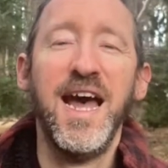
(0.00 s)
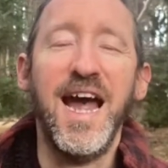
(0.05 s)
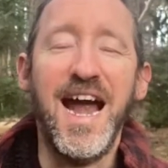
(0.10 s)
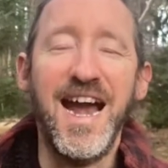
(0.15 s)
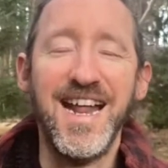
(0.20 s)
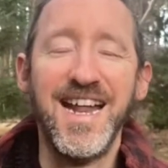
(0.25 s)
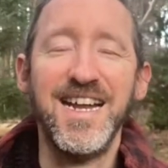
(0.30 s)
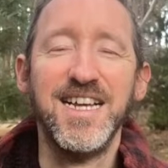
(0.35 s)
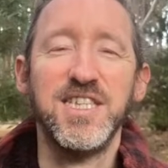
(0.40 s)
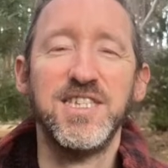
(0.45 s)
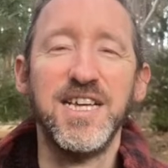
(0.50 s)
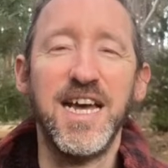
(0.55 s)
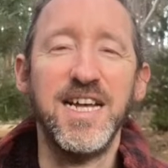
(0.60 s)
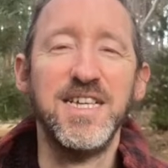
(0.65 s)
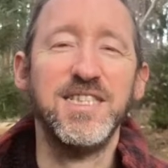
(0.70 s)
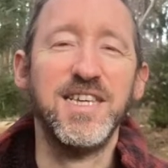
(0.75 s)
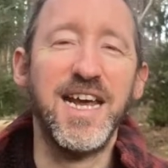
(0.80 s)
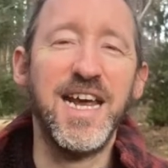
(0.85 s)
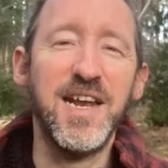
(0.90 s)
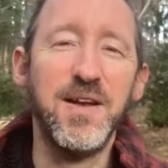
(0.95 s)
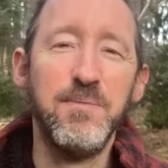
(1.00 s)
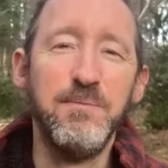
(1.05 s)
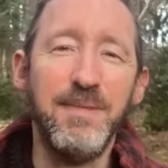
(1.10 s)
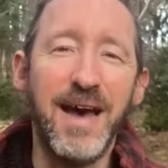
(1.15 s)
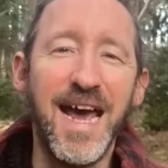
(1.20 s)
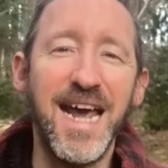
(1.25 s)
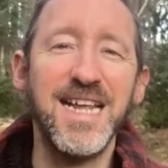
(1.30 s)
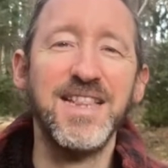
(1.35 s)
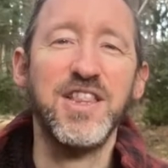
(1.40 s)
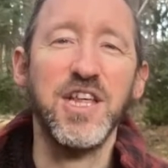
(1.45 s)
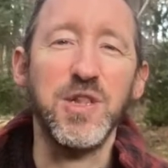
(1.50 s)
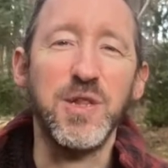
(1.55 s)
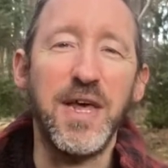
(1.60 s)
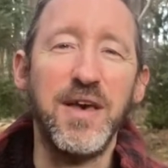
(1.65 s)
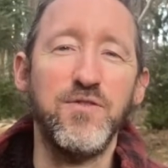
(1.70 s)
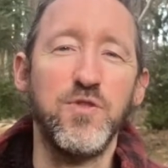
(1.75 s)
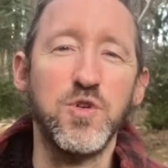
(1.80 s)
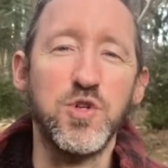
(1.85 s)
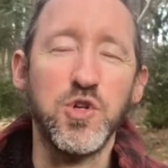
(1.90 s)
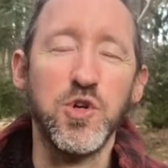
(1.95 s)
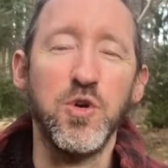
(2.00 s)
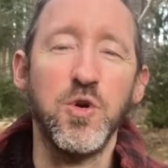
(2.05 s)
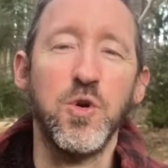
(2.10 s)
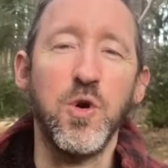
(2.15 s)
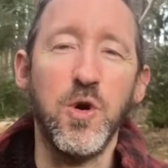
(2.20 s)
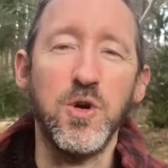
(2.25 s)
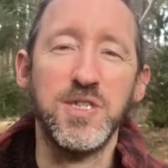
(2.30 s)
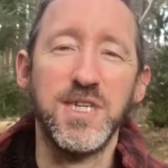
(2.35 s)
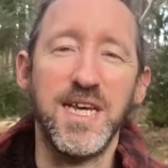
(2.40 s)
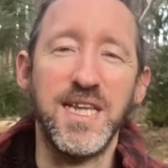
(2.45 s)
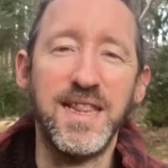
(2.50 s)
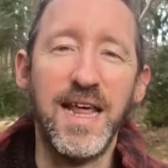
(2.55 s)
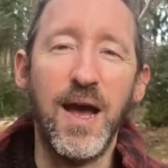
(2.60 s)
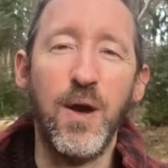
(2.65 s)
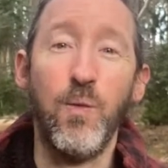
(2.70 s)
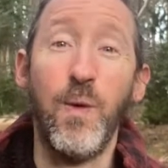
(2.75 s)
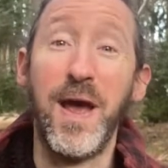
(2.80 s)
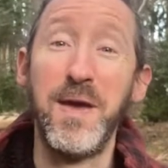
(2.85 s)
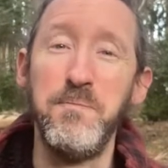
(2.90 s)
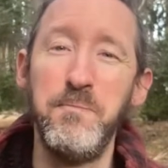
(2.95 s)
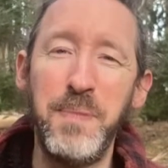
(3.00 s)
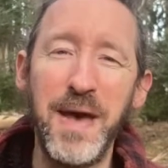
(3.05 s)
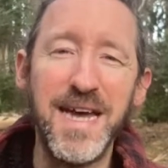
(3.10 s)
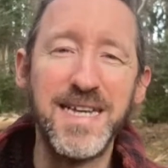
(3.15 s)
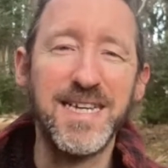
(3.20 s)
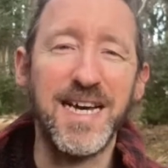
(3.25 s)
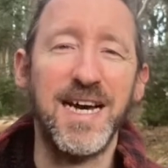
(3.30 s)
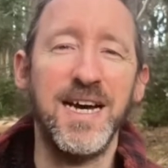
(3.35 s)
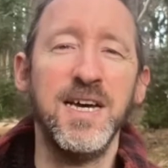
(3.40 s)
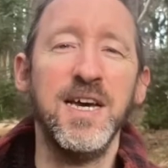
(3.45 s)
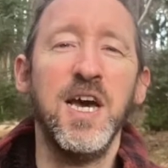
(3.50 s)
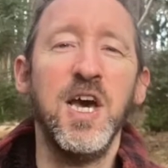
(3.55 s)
And in a sense, it made the level 2 course in that way better,